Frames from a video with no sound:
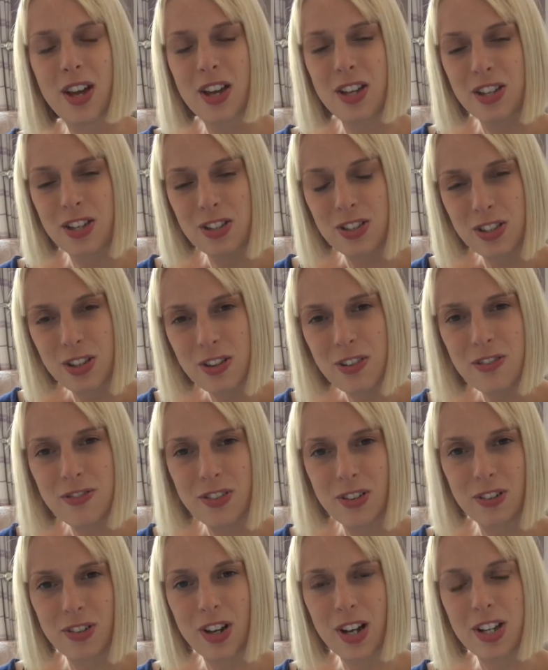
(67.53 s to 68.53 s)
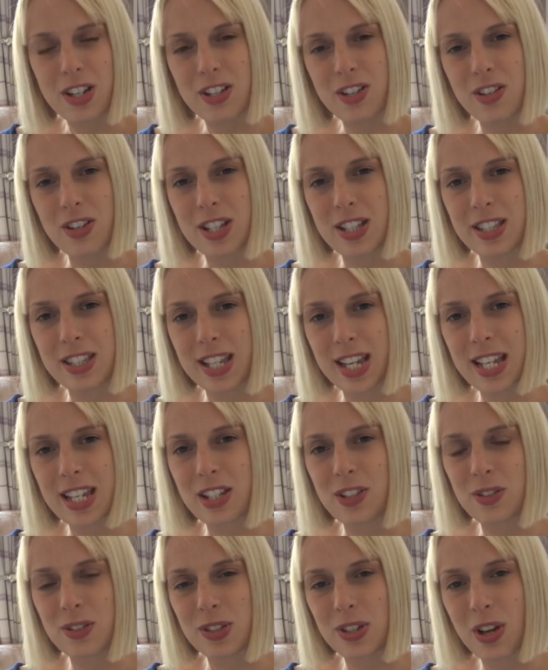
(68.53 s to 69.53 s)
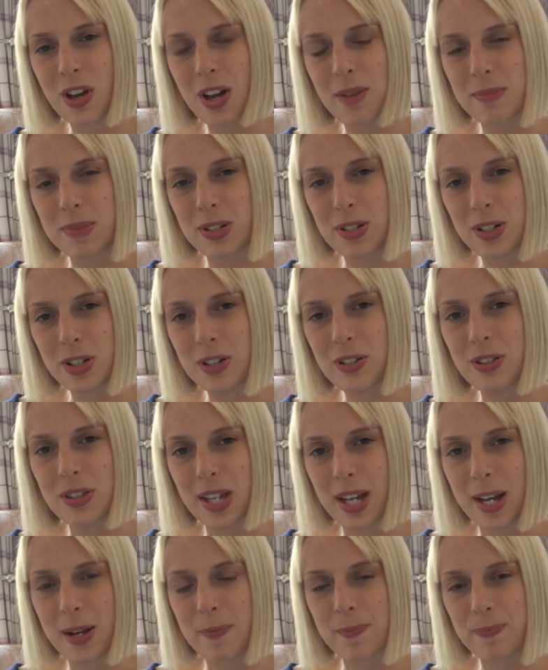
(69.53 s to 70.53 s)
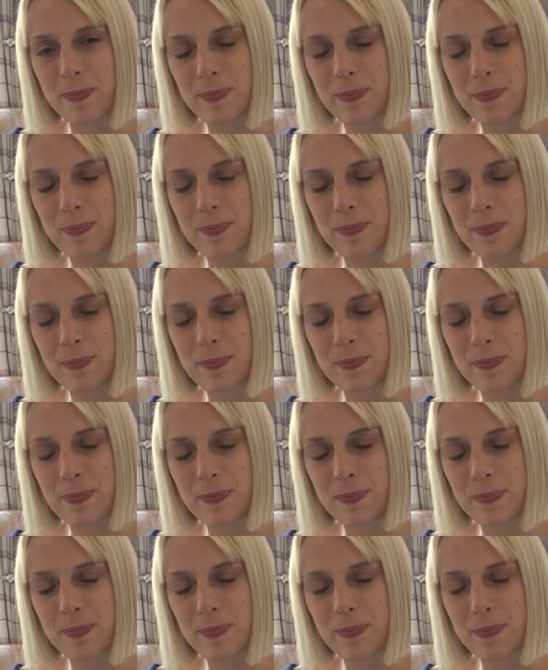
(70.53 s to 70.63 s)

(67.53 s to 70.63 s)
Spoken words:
you do feel like you can take your time and do that.